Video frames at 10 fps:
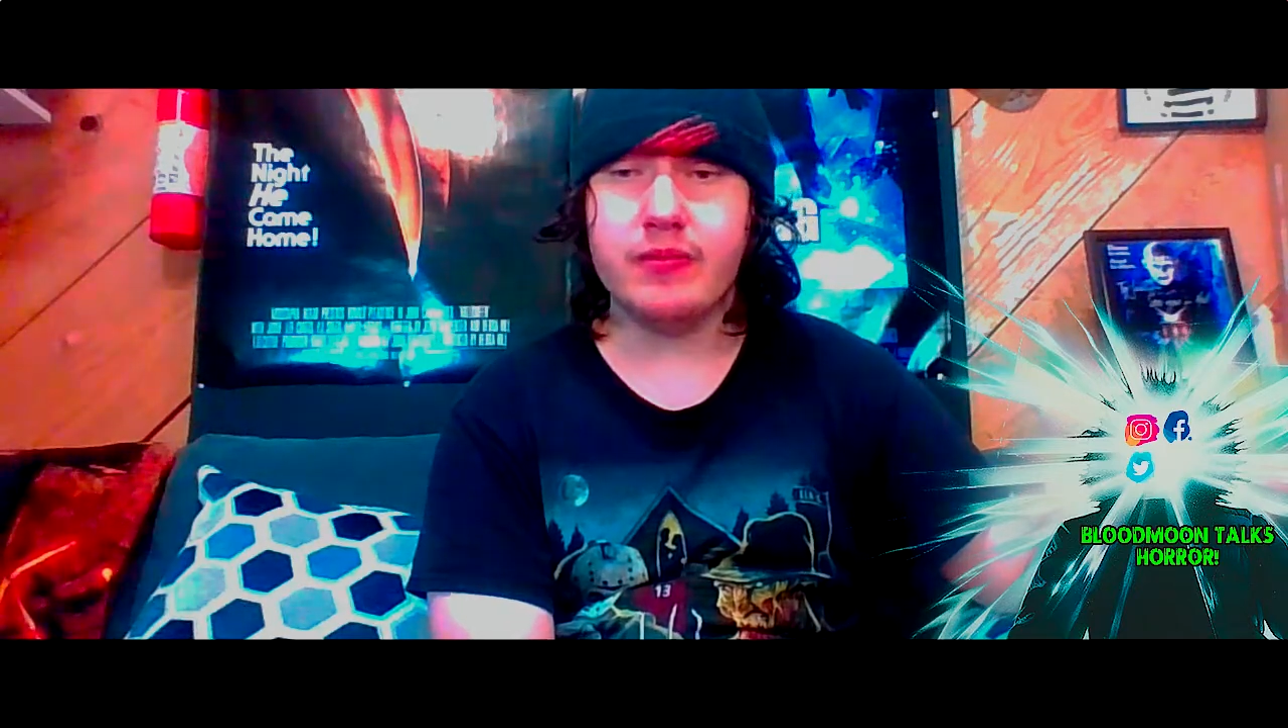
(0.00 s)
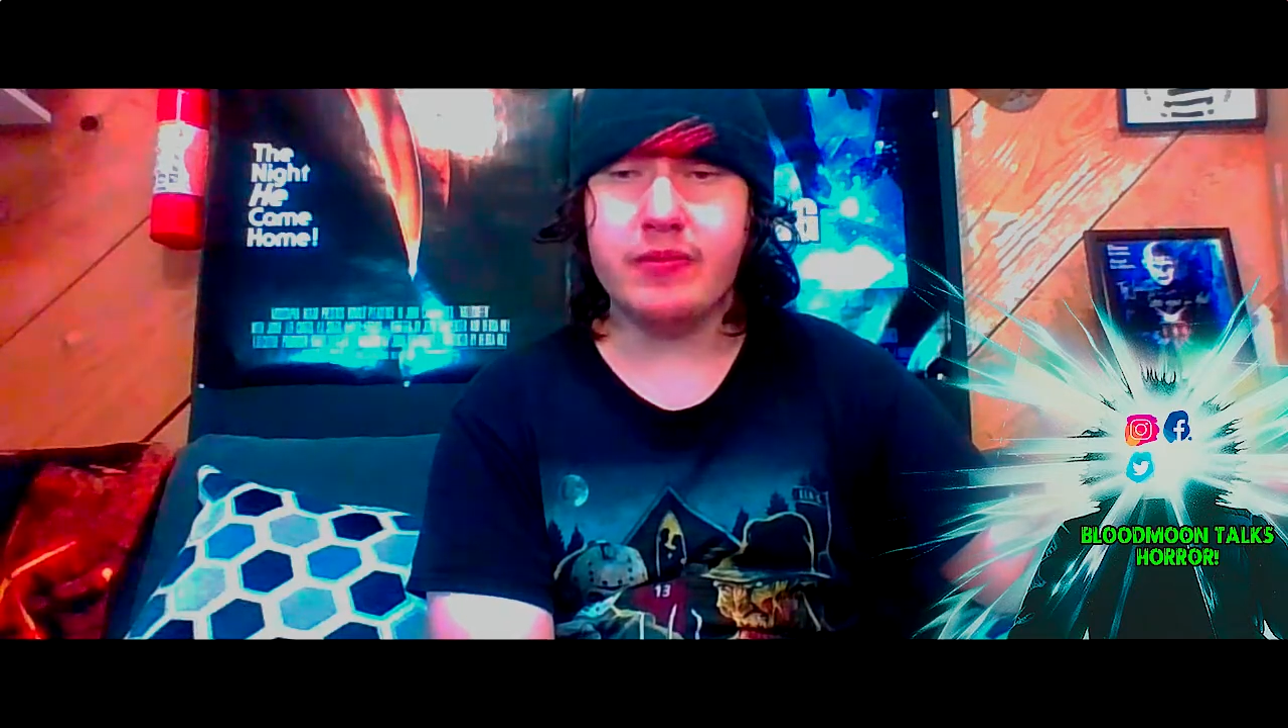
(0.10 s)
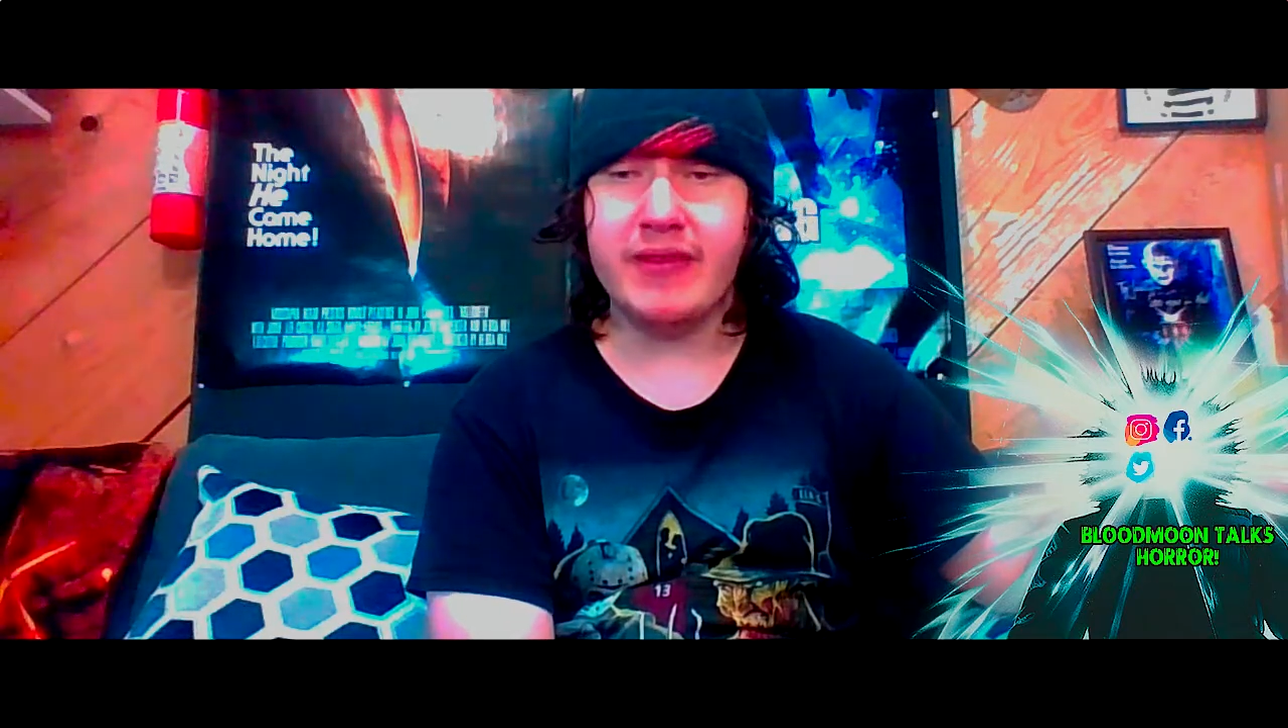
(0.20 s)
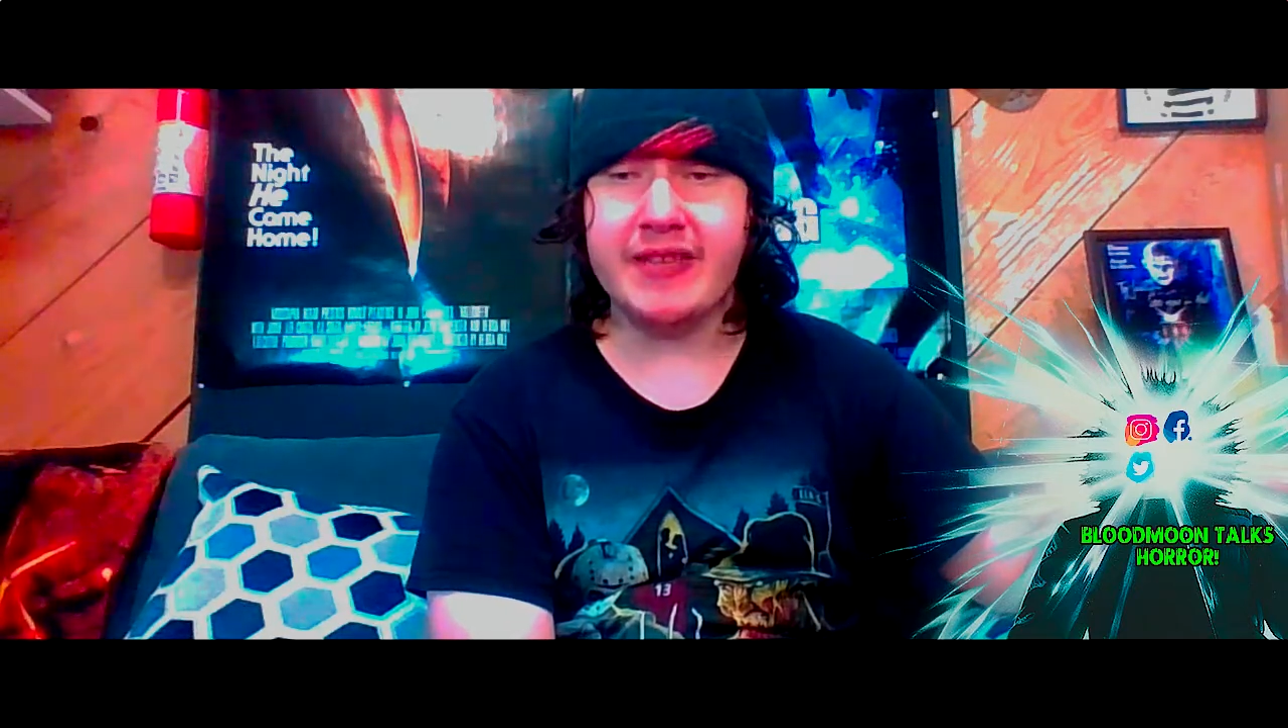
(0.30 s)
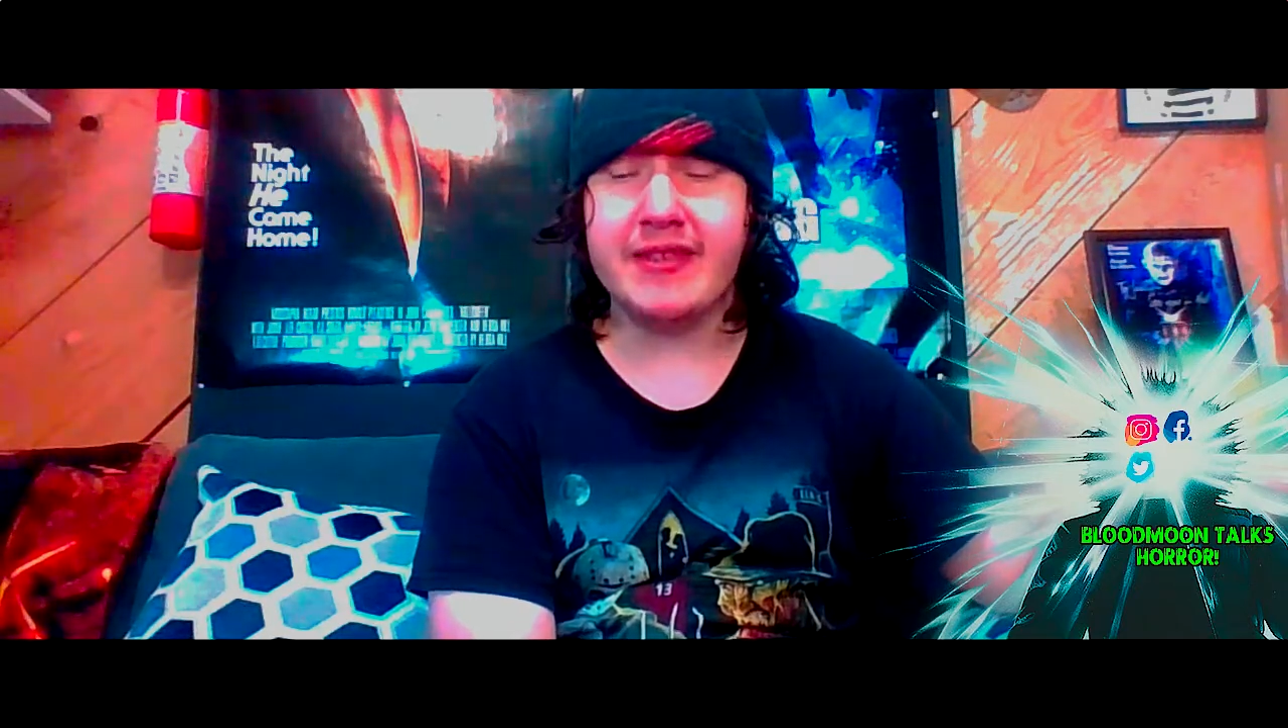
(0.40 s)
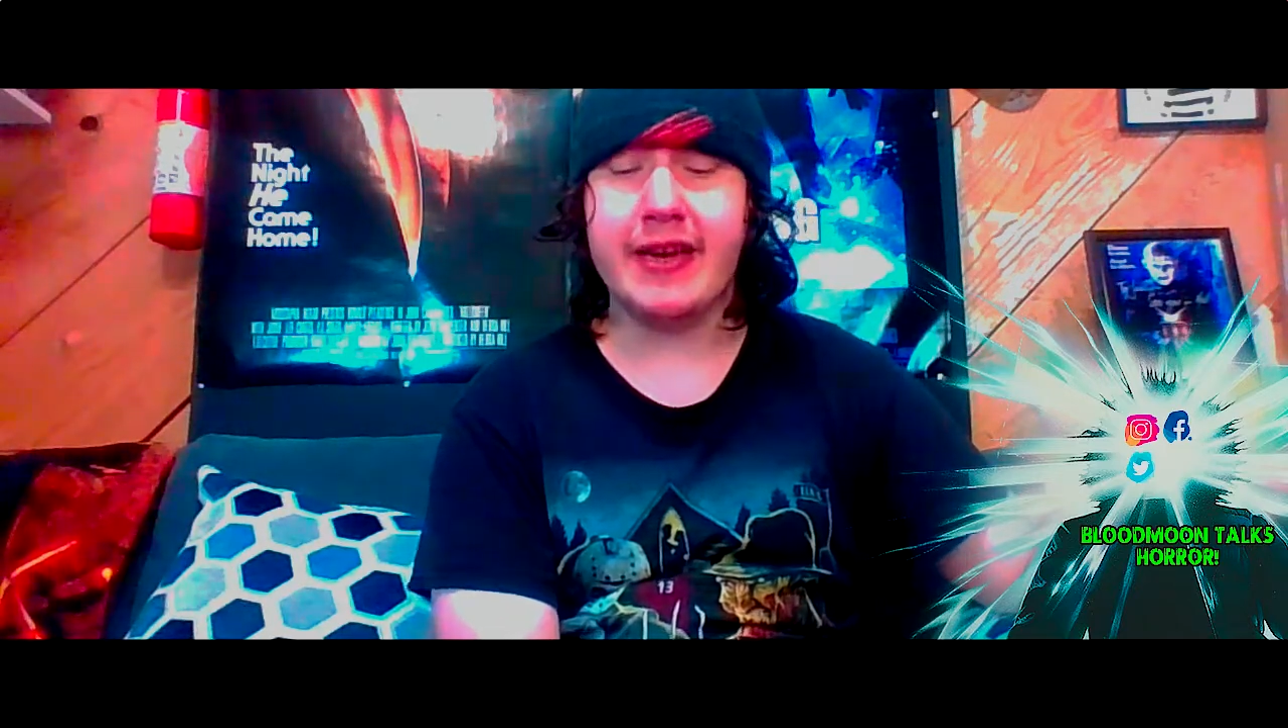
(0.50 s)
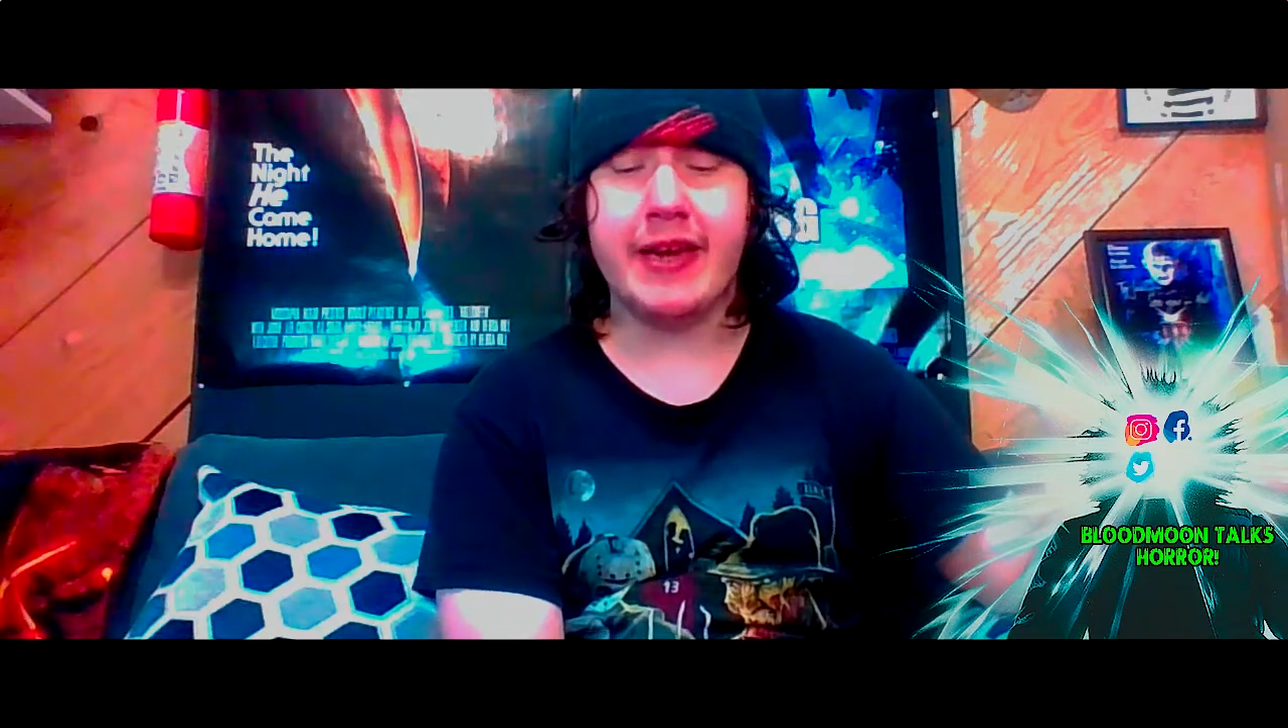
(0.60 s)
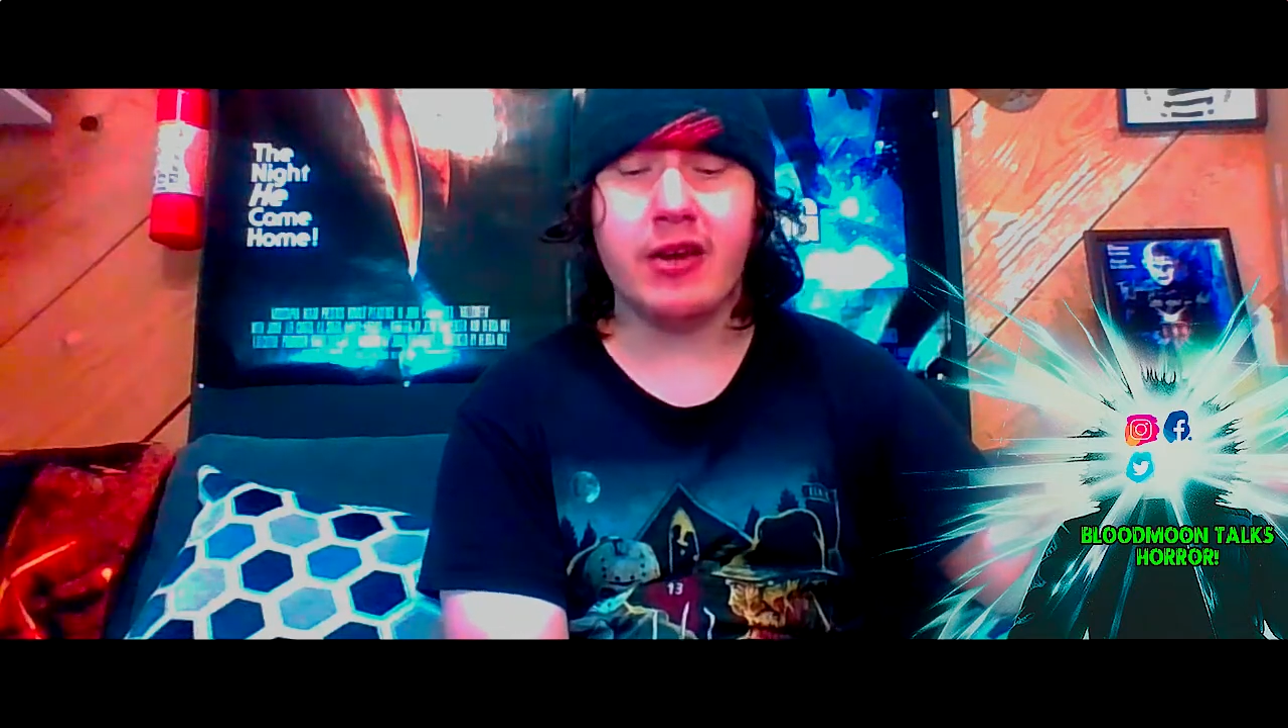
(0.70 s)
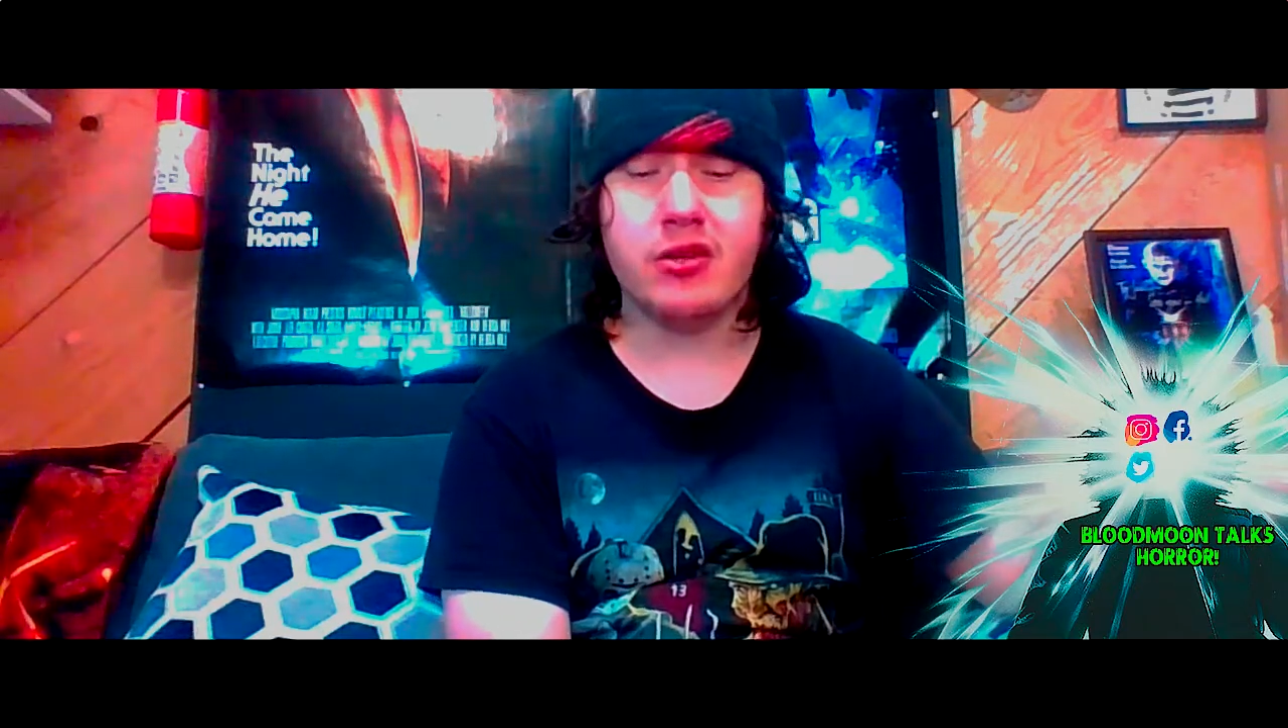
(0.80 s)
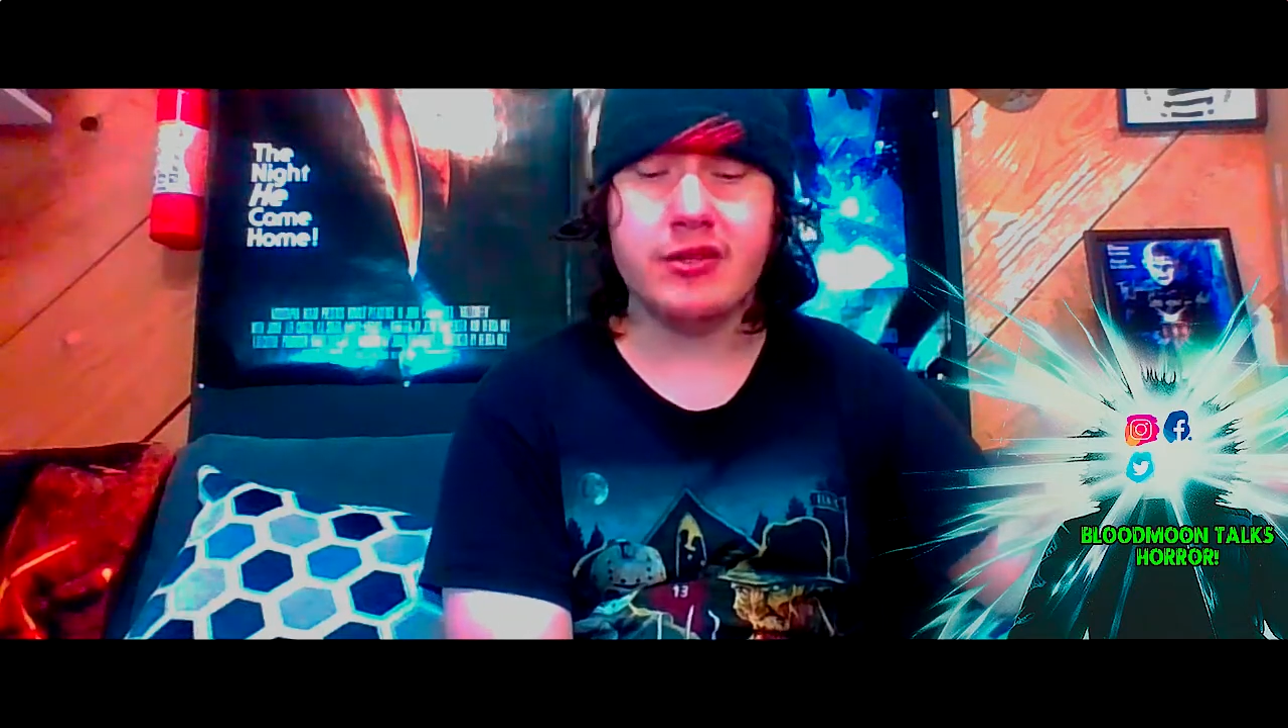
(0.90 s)
like side
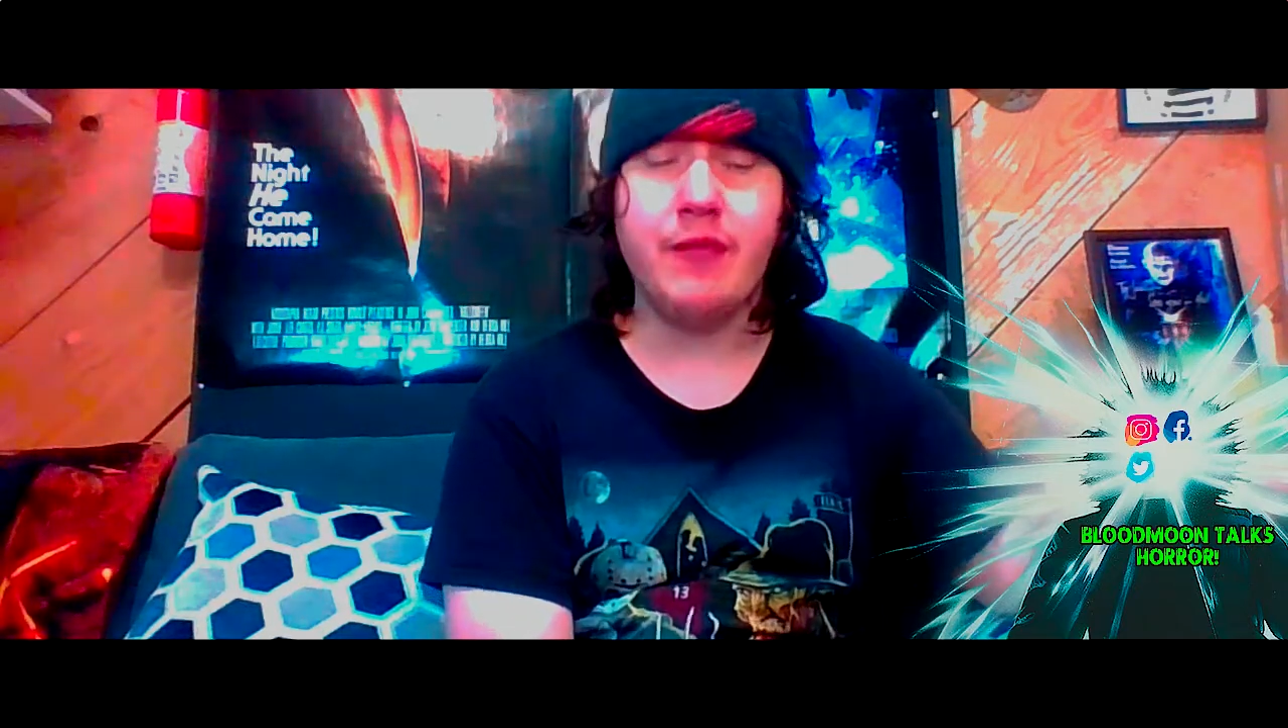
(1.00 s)
characters,